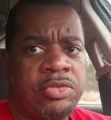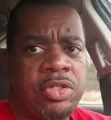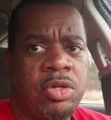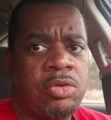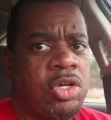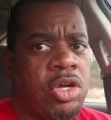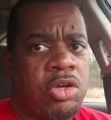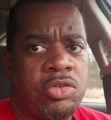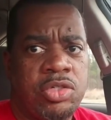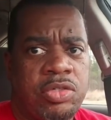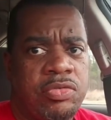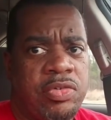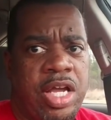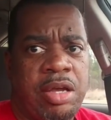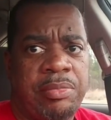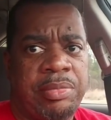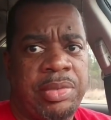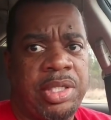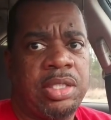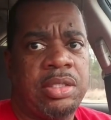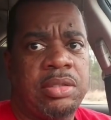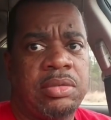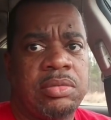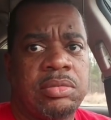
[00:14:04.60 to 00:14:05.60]
Don't curse around
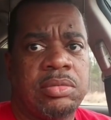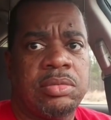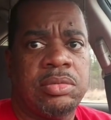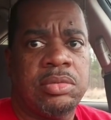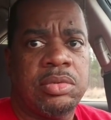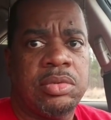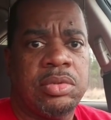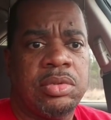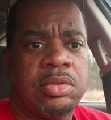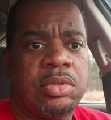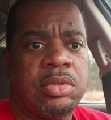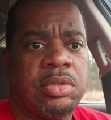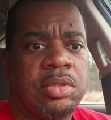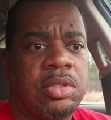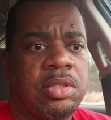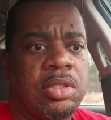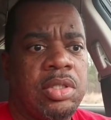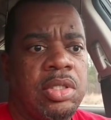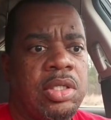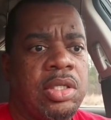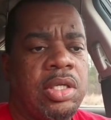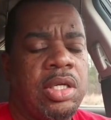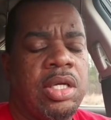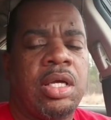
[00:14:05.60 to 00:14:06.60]
me.
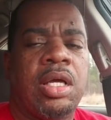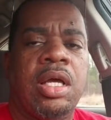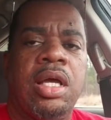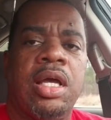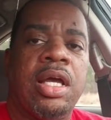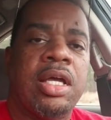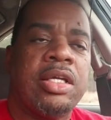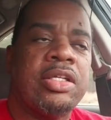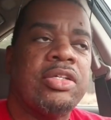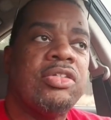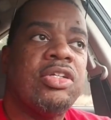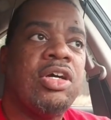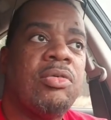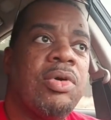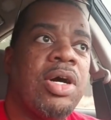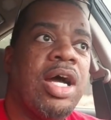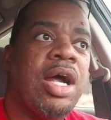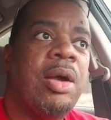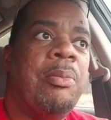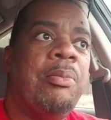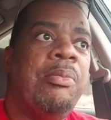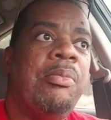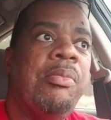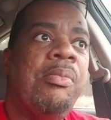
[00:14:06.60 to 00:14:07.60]
And you know
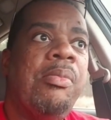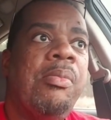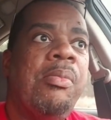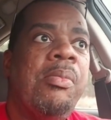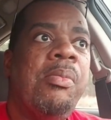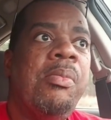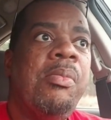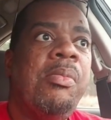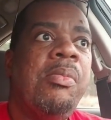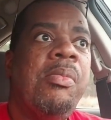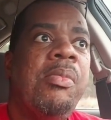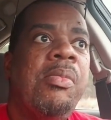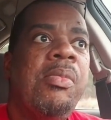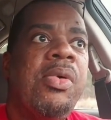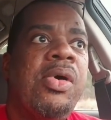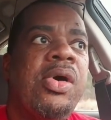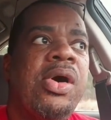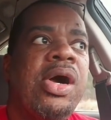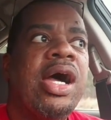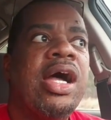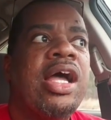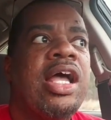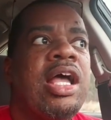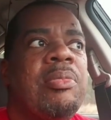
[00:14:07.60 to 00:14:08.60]
what?
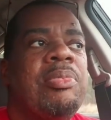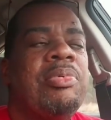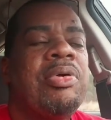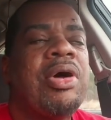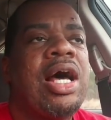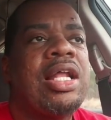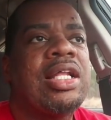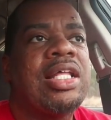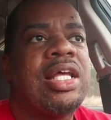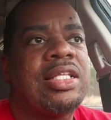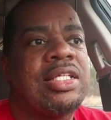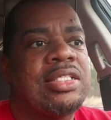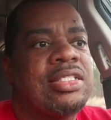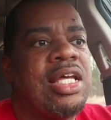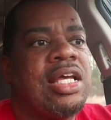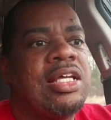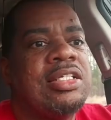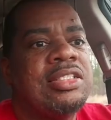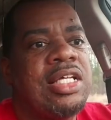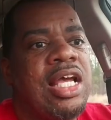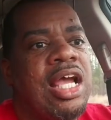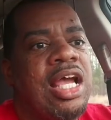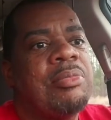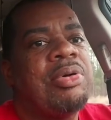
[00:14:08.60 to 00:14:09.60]
It probably, at the
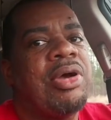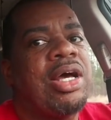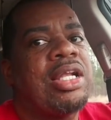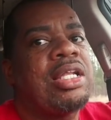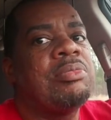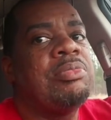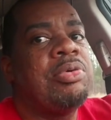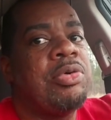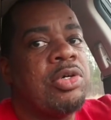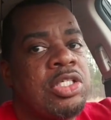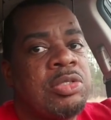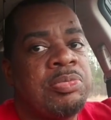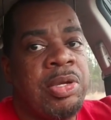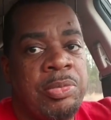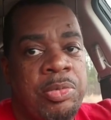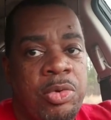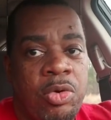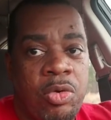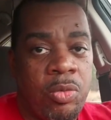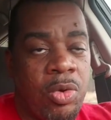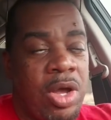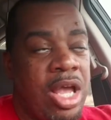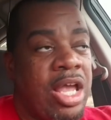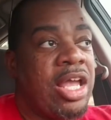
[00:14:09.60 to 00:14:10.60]
same time, probably pushed
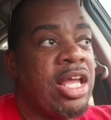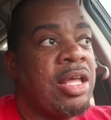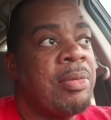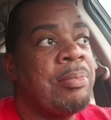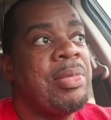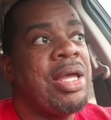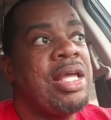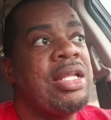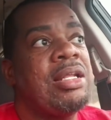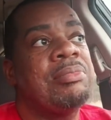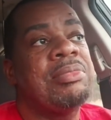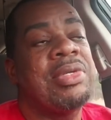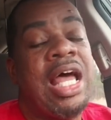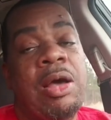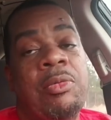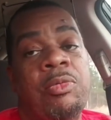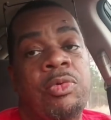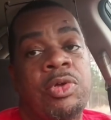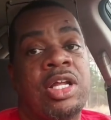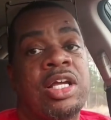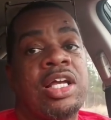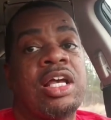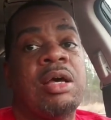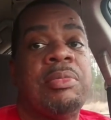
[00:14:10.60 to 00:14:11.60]
people away and made them not
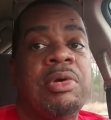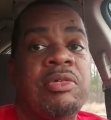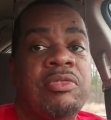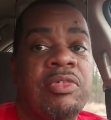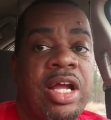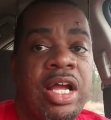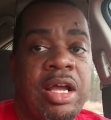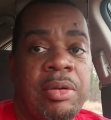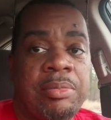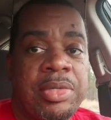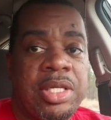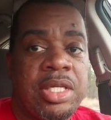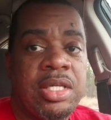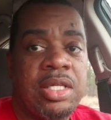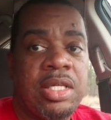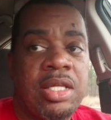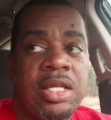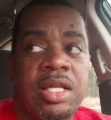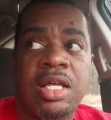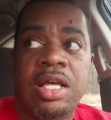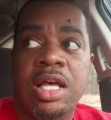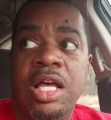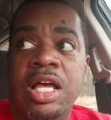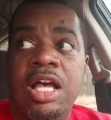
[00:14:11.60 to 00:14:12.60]
want to come around me.
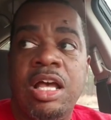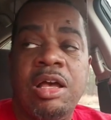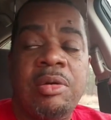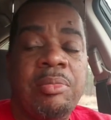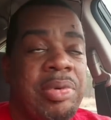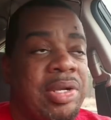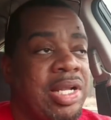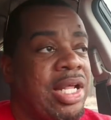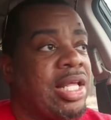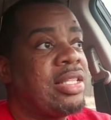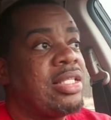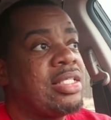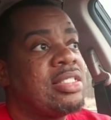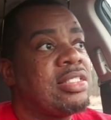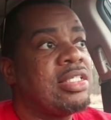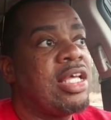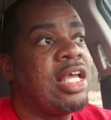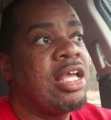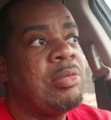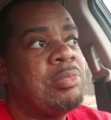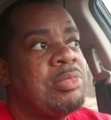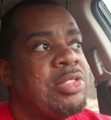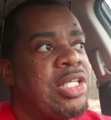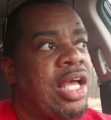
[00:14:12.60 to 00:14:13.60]
But at the
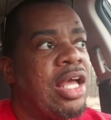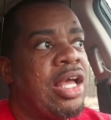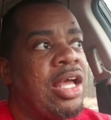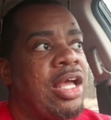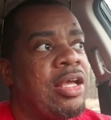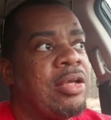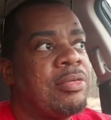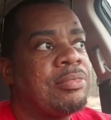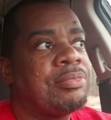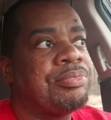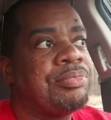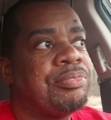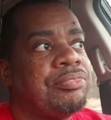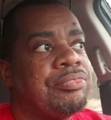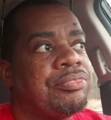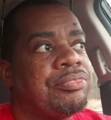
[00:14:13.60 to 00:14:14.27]
same time,